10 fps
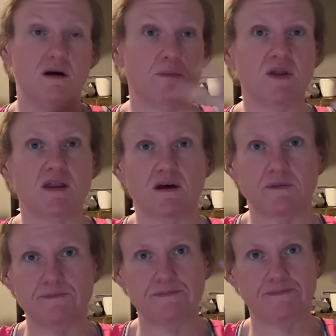I'm in the
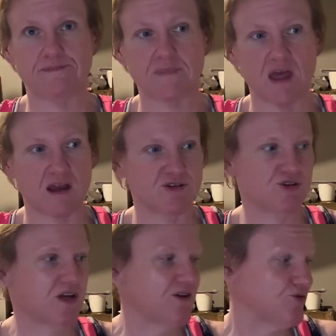
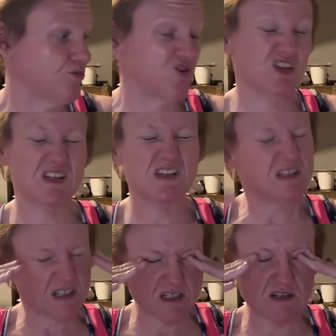exercise room, which is
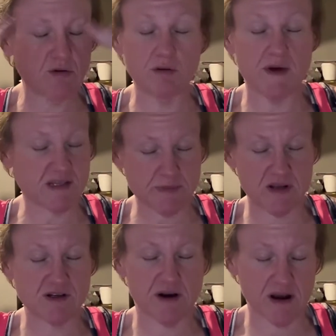a total mess, but
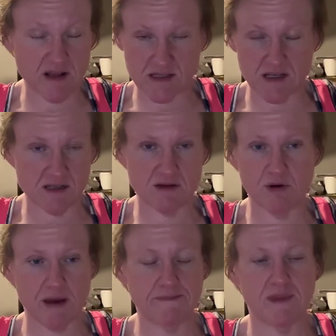it's all right. It's
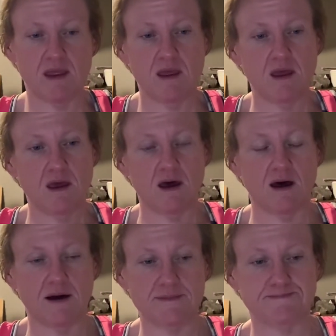okay.
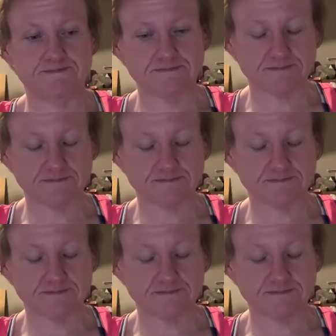But